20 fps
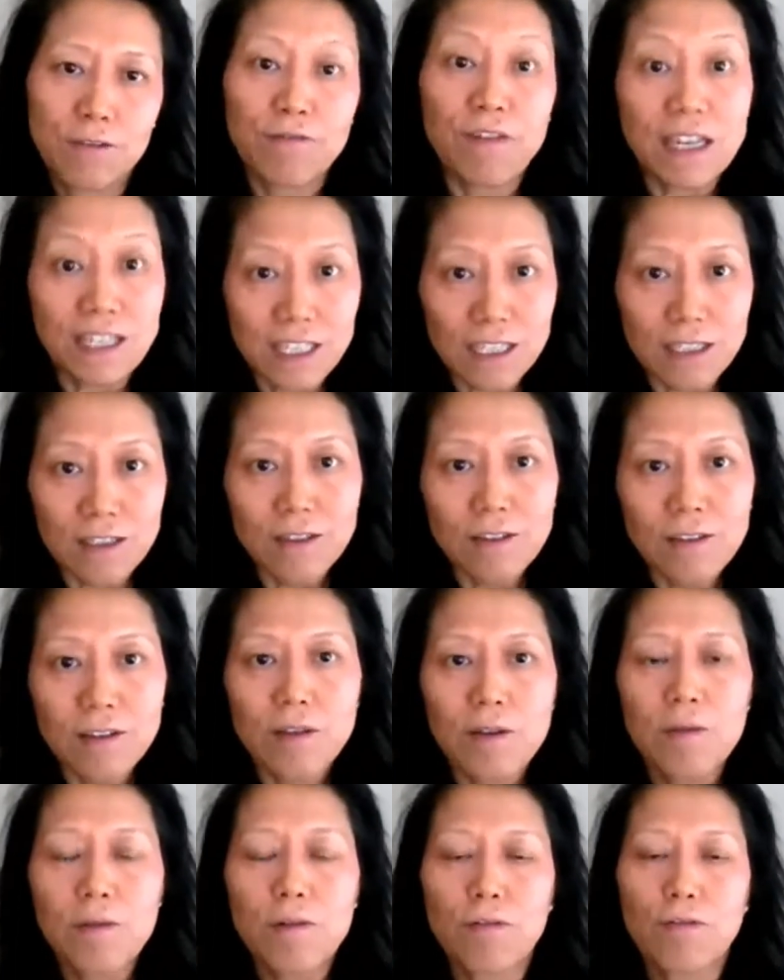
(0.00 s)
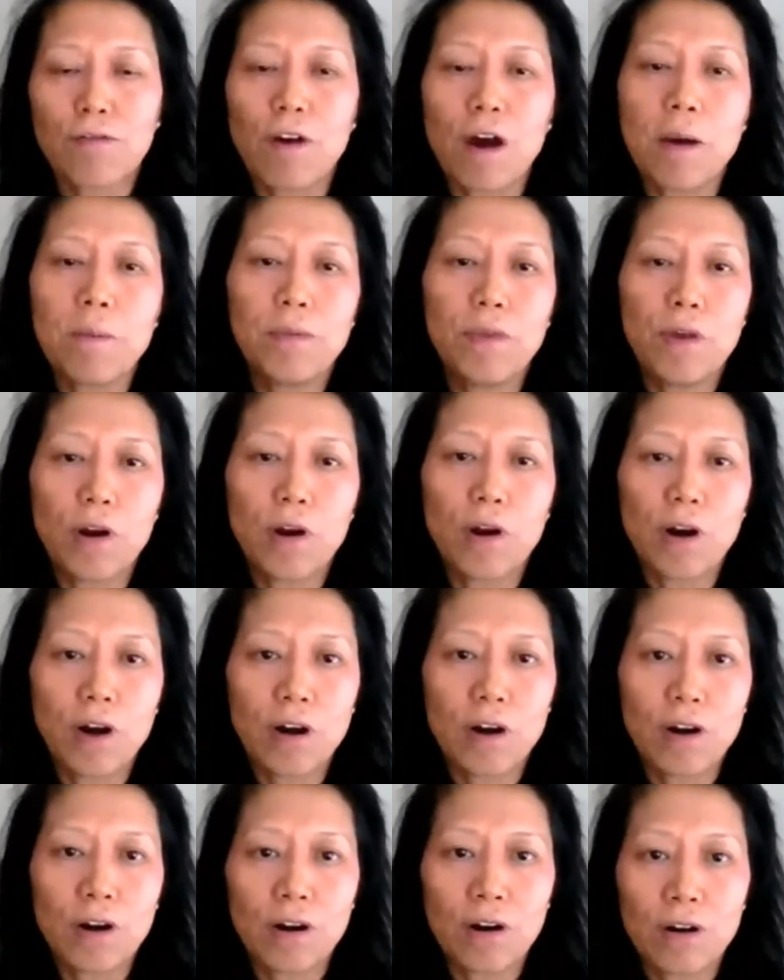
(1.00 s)
the funding
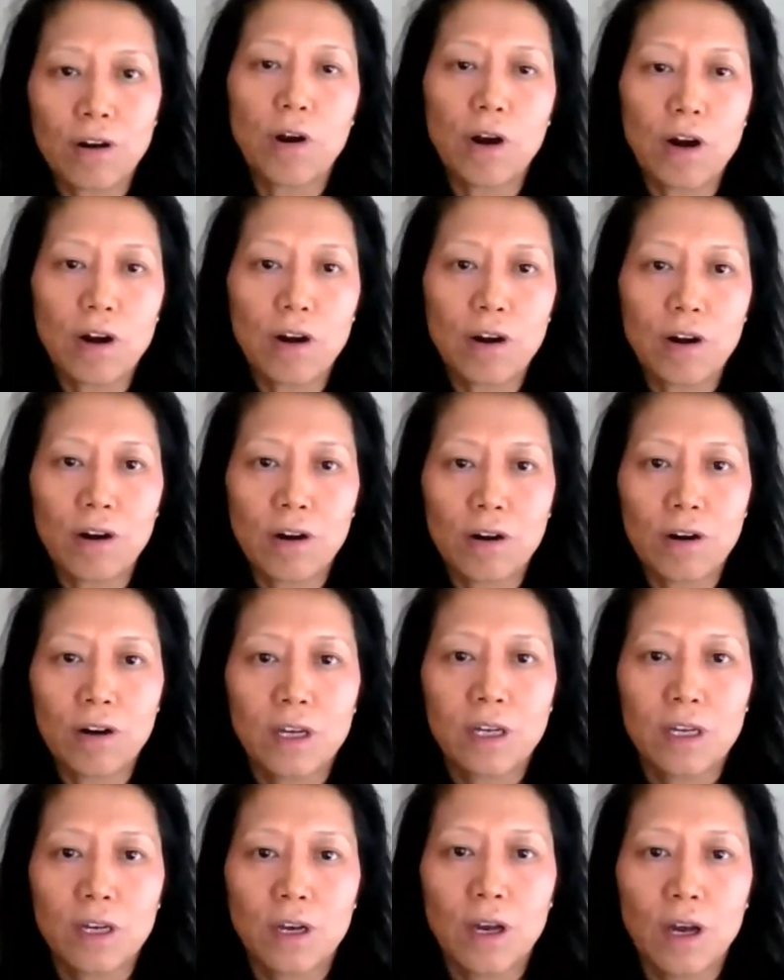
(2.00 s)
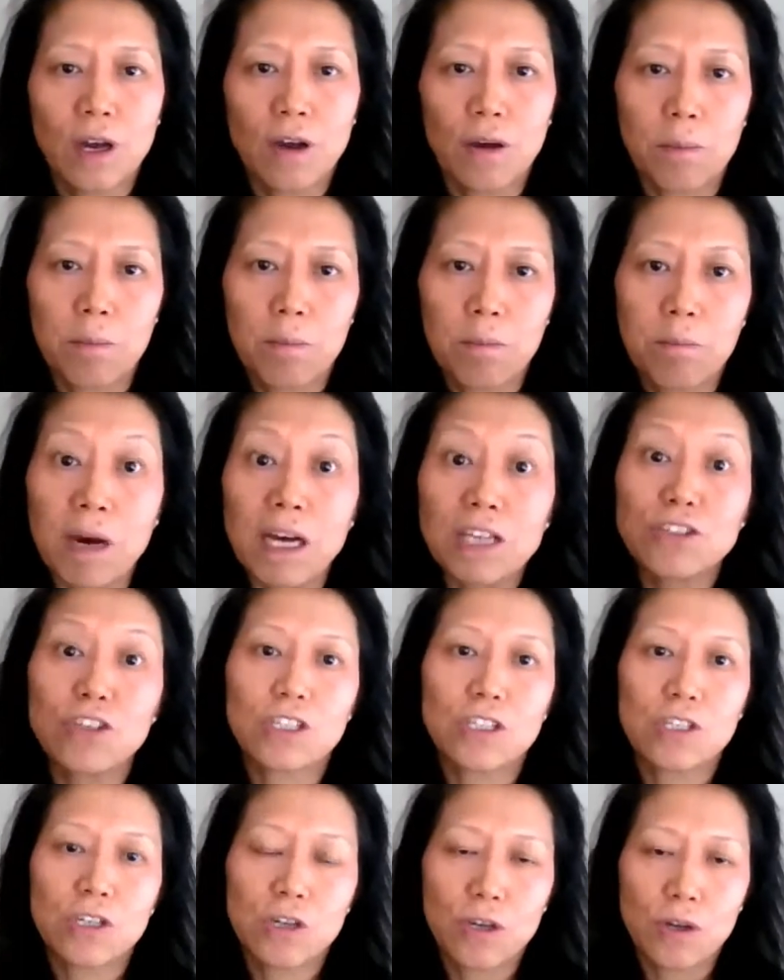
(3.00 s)
from their
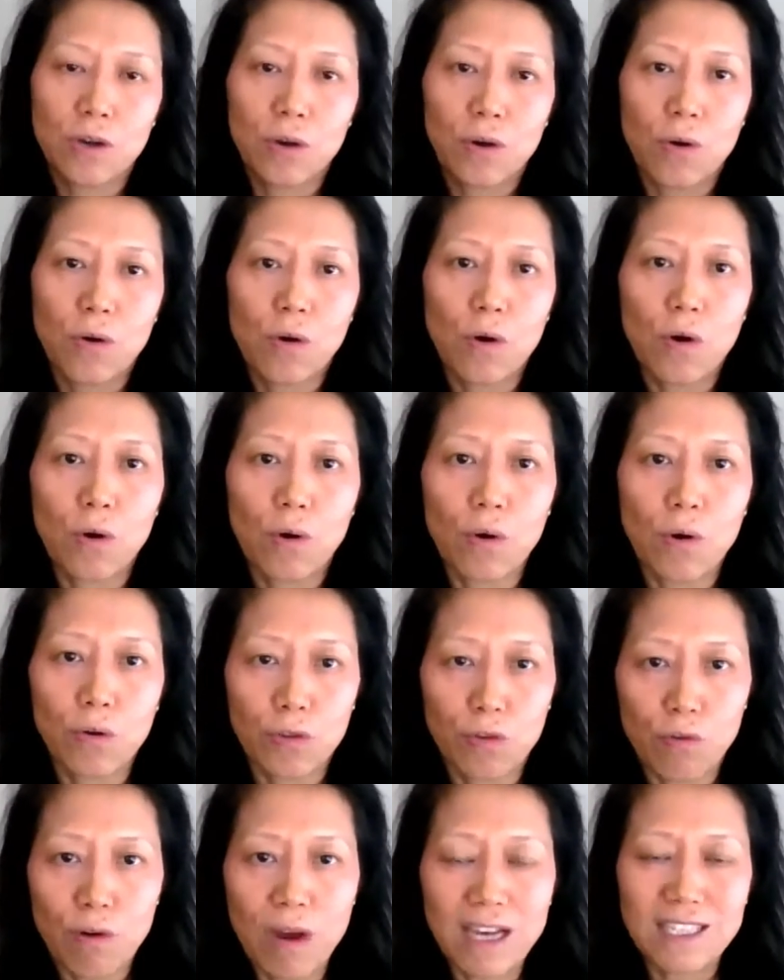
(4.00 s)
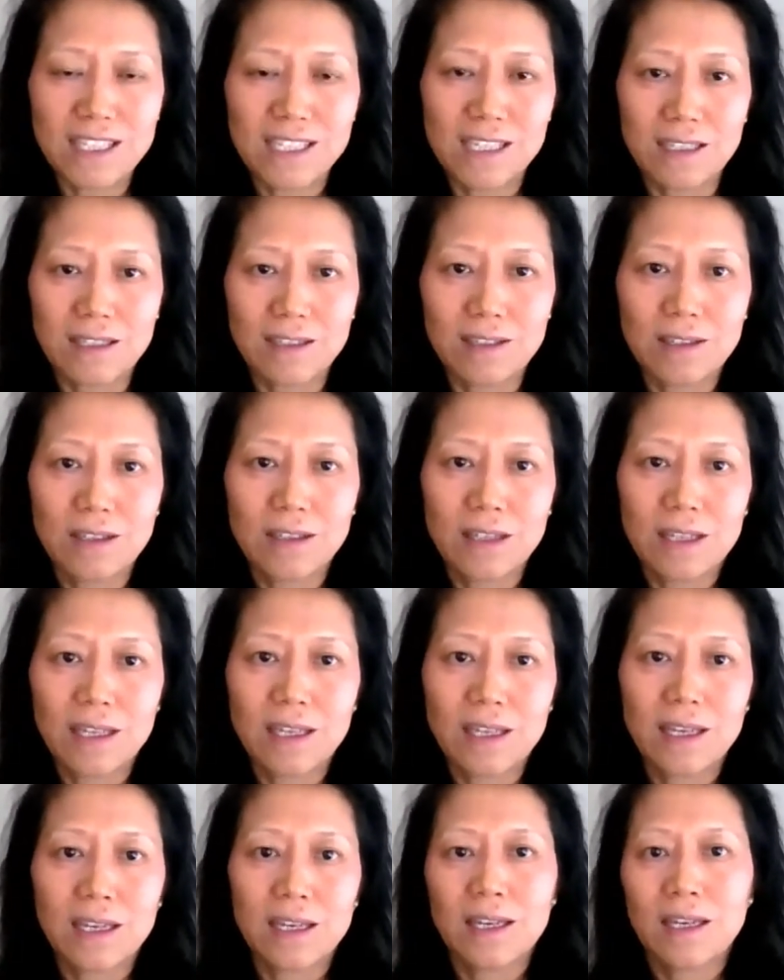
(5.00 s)
budget authorizing
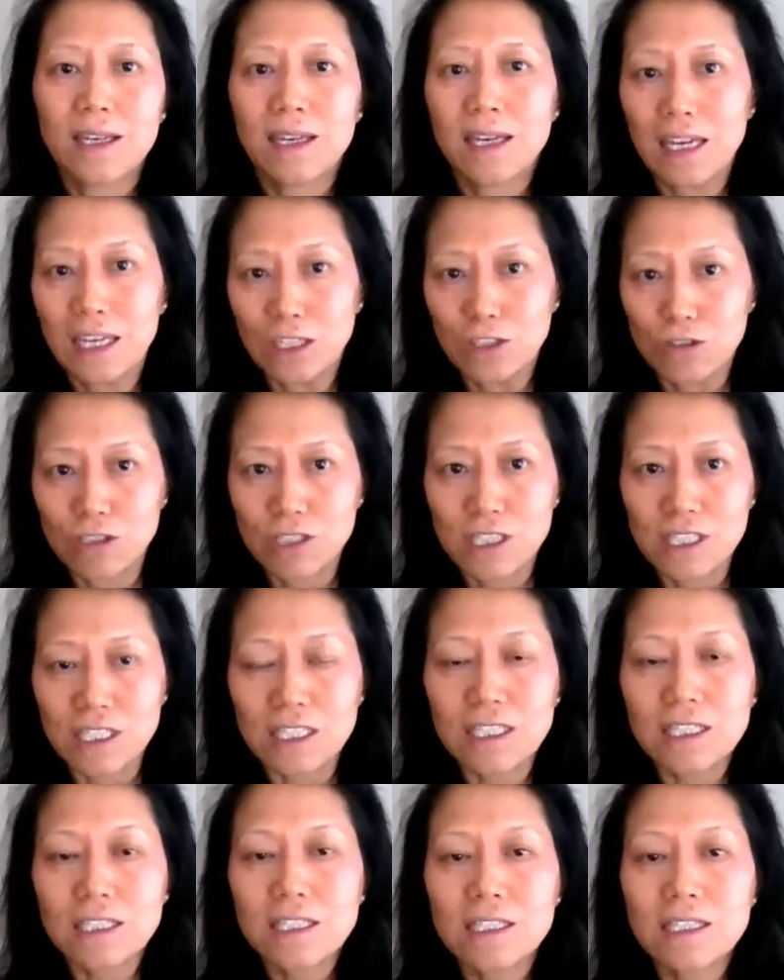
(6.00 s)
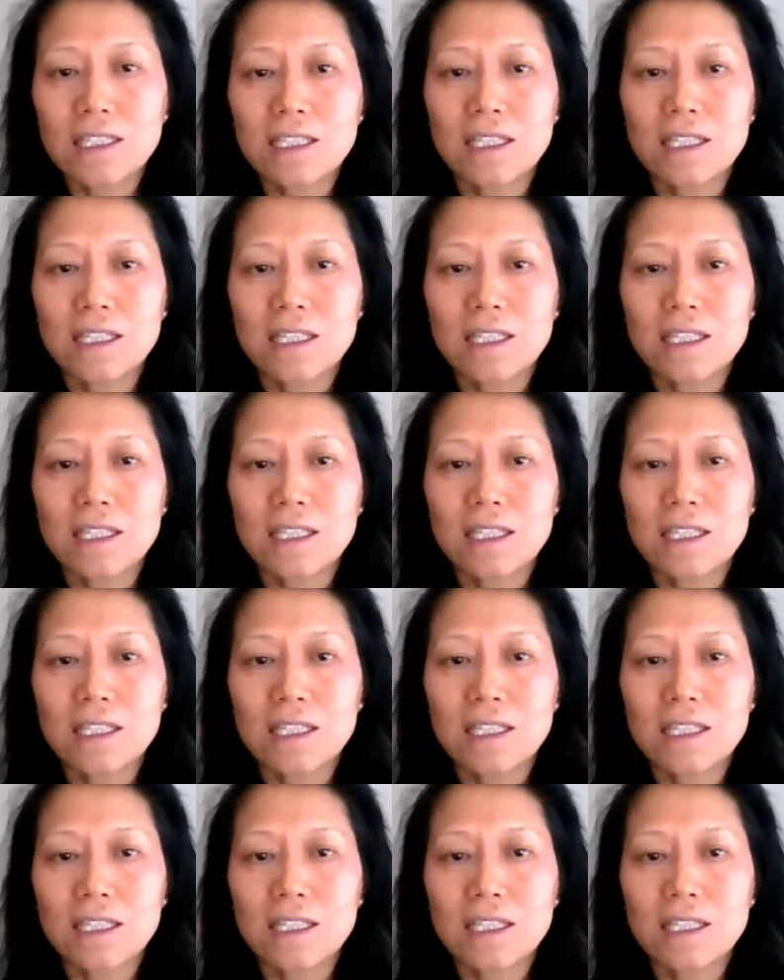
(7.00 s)
agencies.